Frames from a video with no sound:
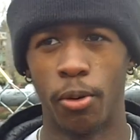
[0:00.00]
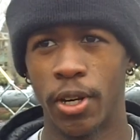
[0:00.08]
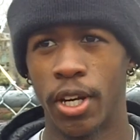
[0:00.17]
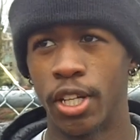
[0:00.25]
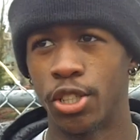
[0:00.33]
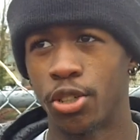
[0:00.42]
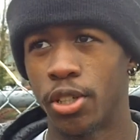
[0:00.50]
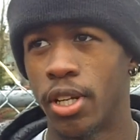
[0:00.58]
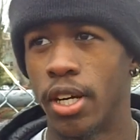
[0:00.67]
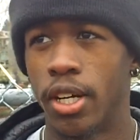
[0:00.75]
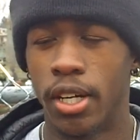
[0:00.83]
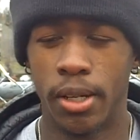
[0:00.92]
100.
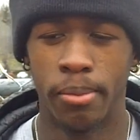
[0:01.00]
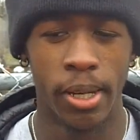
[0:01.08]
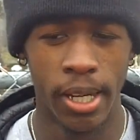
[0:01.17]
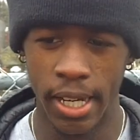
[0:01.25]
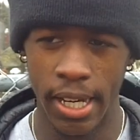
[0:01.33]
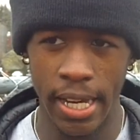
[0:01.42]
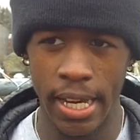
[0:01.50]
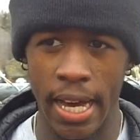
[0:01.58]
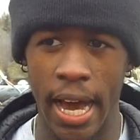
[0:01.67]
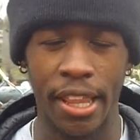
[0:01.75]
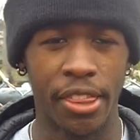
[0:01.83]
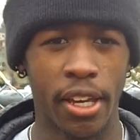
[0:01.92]

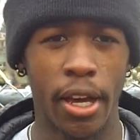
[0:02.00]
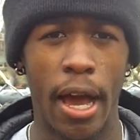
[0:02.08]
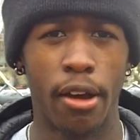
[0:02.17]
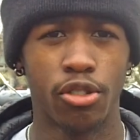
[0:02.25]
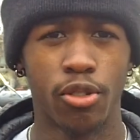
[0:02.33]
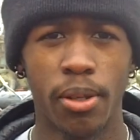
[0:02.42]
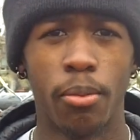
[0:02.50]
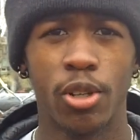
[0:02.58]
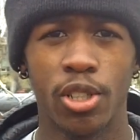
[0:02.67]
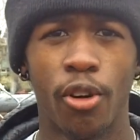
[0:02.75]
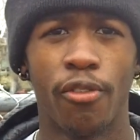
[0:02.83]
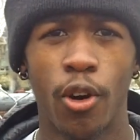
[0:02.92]
I think I was really
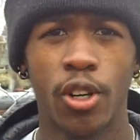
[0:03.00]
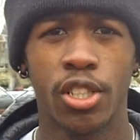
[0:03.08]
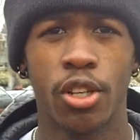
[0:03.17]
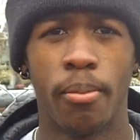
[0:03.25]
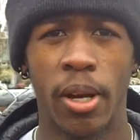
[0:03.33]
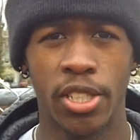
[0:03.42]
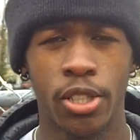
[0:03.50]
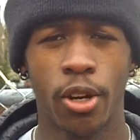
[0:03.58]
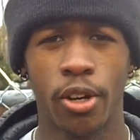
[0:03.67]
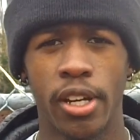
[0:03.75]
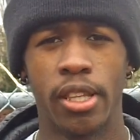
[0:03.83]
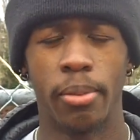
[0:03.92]
more so focused on my
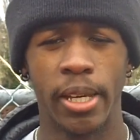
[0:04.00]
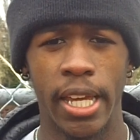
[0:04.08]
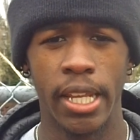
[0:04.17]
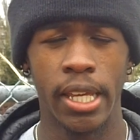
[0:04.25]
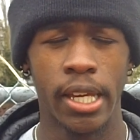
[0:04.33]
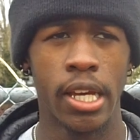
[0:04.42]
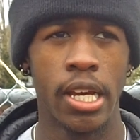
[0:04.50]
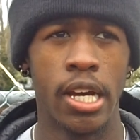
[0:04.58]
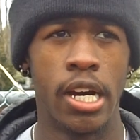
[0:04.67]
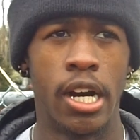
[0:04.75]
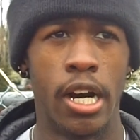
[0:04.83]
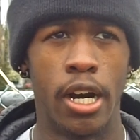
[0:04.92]
start in the beginning
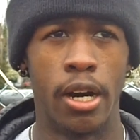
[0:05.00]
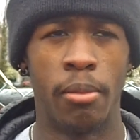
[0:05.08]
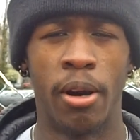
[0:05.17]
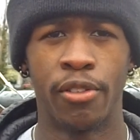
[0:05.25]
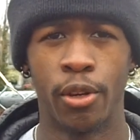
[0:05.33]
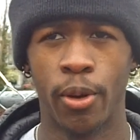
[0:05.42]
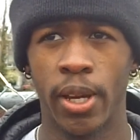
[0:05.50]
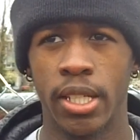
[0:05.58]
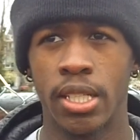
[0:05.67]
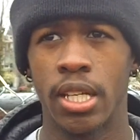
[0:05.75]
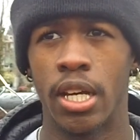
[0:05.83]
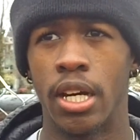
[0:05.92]
of the
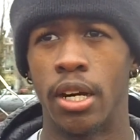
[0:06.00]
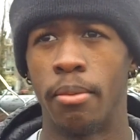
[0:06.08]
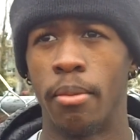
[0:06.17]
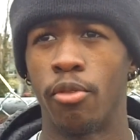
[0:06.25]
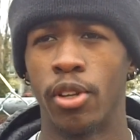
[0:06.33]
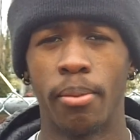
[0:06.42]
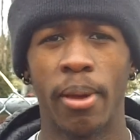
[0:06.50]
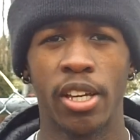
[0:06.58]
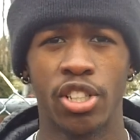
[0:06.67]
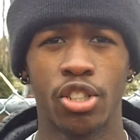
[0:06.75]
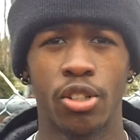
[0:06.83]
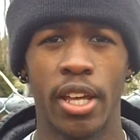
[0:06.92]
race, really
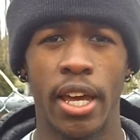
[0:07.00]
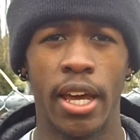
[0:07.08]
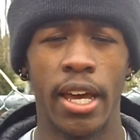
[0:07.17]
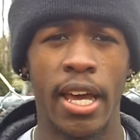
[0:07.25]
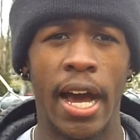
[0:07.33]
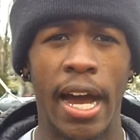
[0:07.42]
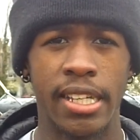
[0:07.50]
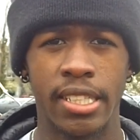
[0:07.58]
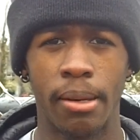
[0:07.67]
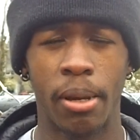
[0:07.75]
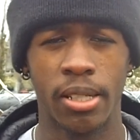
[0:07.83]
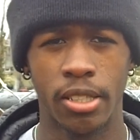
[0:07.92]
making sure that I
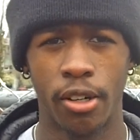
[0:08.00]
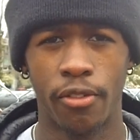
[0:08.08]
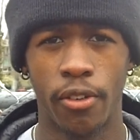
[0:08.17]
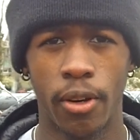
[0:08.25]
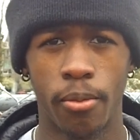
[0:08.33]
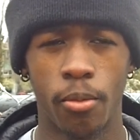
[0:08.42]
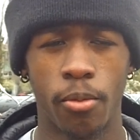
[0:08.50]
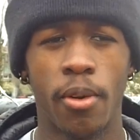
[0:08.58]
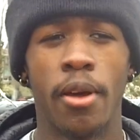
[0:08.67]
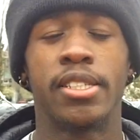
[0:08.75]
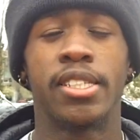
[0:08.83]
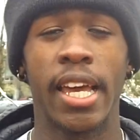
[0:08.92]
set myself up
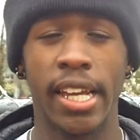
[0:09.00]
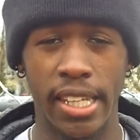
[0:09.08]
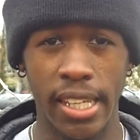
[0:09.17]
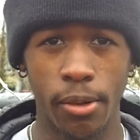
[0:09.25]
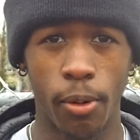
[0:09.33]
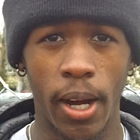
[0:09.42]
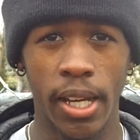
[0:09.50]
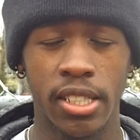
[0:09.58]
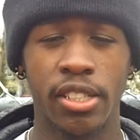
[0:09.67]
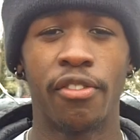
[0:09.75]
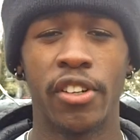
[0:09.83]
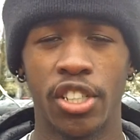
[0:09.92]

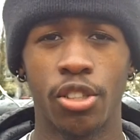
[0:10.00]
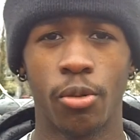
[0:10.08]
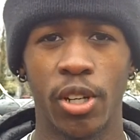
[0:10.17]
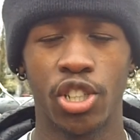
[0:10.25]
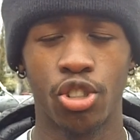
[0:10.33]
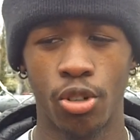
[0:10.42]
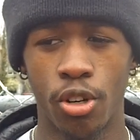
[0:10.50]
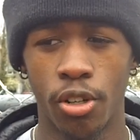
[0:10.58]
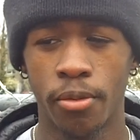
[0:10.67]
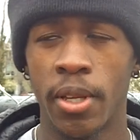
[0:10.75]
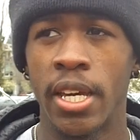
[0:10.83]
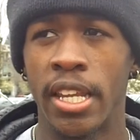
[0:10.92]
technique-wise to finish the race
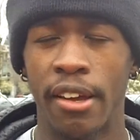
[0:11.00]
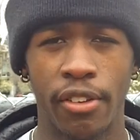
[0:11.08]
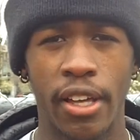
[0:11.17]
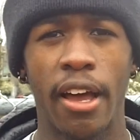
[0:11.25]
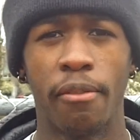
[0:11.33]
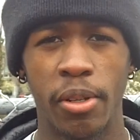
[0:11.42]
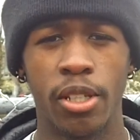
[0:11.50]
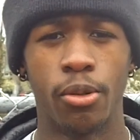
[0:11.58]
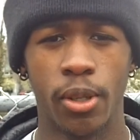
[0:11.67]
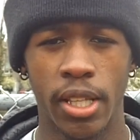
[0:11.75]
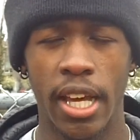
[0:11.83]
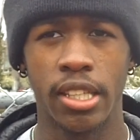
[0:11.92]
strong. And I feel like I've been
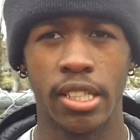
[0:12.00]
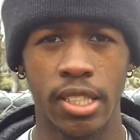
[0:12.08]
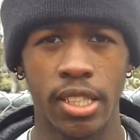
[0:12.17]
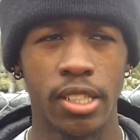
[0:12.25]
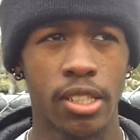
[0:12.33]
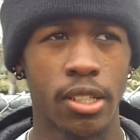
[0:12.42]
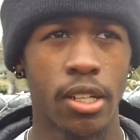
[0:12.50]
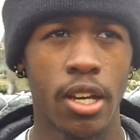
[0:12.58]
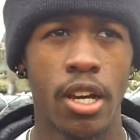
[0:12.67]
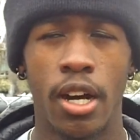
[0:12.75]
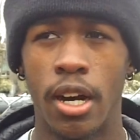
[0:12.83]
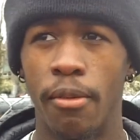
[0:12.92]
doing that this season.
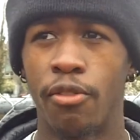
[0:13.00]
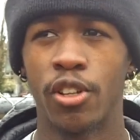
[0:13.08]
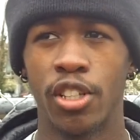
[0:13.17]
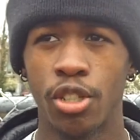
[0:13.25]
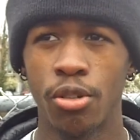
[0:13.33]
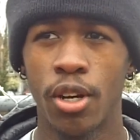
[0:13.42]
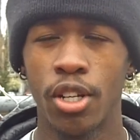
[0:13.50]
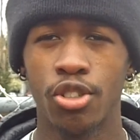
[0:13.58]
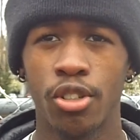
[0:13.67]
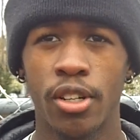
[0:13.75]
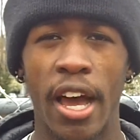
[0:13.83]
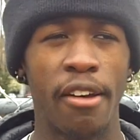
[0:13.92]
For the
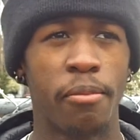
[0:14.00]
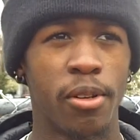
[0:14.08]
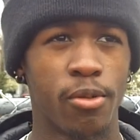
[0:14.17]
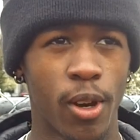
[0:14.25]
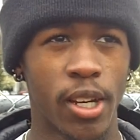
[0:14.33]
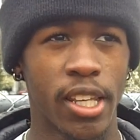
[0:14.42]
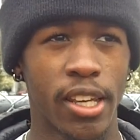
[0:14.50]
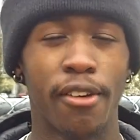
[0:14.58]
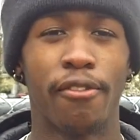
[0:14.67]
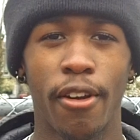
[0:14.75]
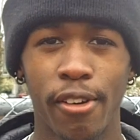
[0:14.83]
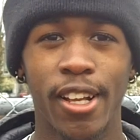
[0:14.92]
200, I've been
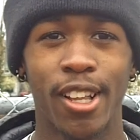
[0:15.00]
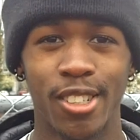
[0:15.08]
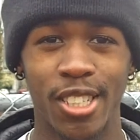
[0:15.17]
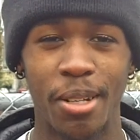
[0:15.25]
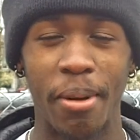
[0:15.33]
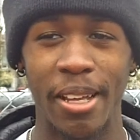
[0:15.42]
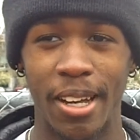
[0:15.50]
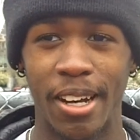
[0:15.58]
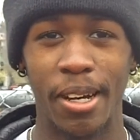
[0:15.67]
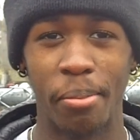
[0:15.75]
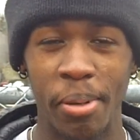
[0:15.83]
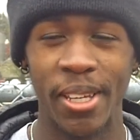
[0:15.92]
running very close to my
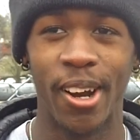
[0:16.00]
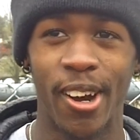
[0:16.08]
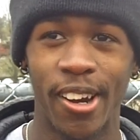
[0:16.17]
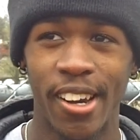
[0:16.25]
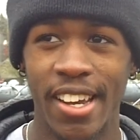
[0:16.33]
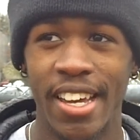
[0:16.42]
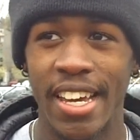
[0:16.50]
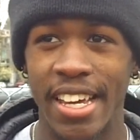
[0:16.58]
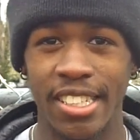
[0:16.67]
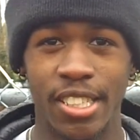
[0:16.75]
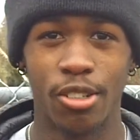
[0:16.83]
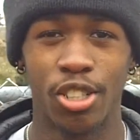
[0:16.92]
PR,
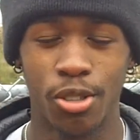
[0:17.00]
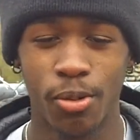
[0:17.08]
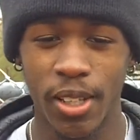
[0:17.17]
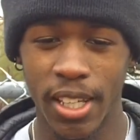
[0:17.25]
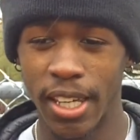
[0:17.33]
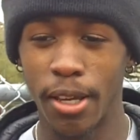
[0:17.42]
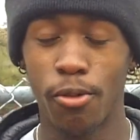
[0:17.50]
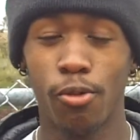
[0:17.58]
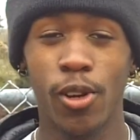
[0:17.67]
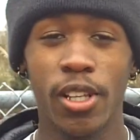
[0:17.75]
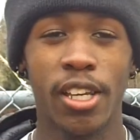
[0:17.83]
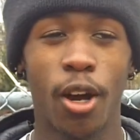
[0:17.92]
and so just really,
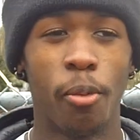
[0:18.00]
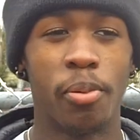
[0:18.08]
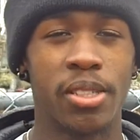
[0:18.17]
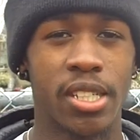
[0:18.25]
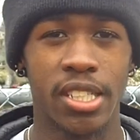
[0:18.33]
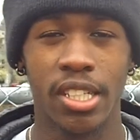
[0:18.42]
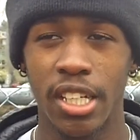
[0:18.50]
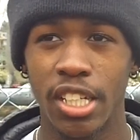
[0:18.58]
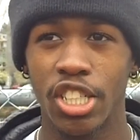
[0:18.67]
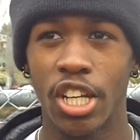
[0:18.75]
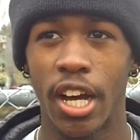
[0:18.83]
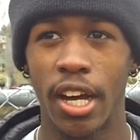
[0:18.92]
really hoping to
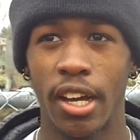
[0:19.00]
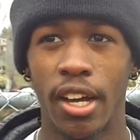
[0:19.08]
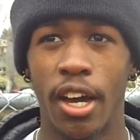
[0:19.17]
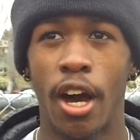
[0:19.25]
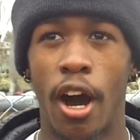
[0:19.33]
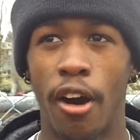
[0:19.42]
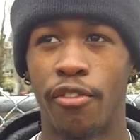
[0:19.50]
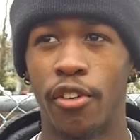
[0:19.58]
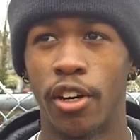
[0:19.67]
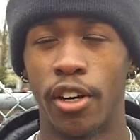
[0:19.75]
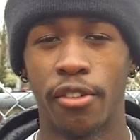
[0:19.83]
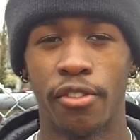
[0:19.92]
slingshot off
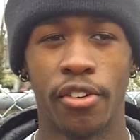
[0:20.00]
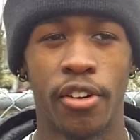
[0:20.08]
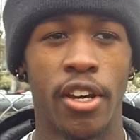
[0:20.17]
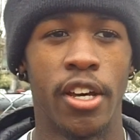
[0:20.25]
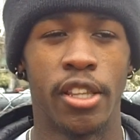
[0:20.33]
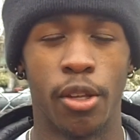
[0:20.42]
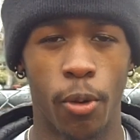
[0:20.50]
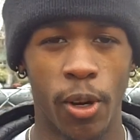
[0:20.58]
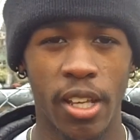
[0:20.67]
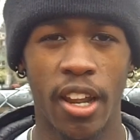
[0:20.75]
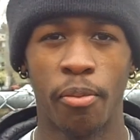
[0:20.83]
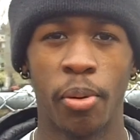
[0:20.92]
of the
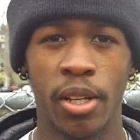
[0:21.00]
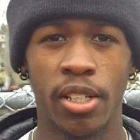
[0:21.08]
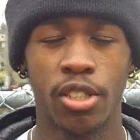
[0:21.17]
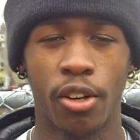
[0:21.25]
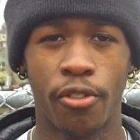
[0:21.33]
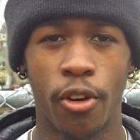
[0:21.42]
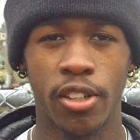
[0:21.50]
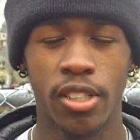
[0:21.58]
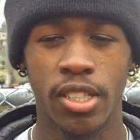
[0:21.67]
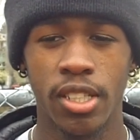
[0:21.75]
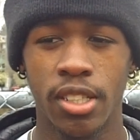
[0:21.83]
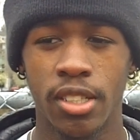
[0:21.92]
work that I've put in so far
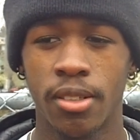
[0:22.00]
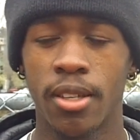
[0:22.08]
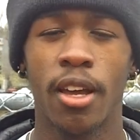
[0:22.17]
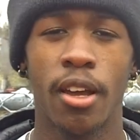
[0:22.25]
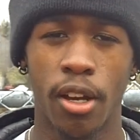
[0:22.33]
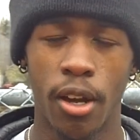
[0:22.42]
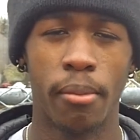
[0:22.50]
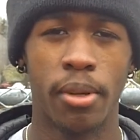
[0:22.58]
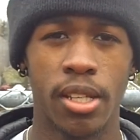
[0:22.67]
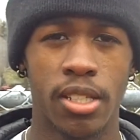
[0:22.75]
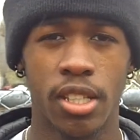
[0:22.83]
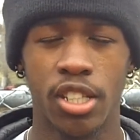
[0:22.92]
this season,
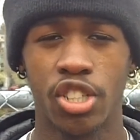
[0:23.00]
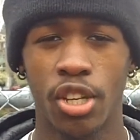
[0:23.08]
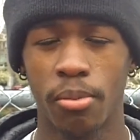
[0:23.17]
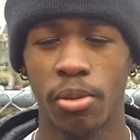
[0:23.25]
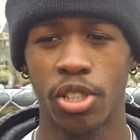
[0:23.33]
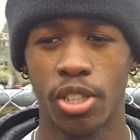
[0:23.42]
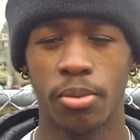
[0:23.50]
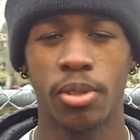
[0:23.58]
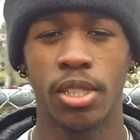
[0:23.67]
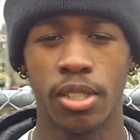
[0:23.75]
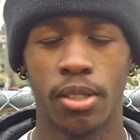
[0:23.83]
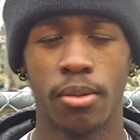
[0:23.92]
coming into this championship
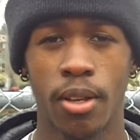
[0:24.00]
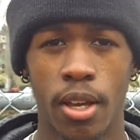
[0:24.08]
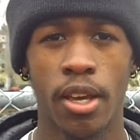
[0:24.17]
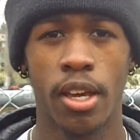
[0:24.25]
season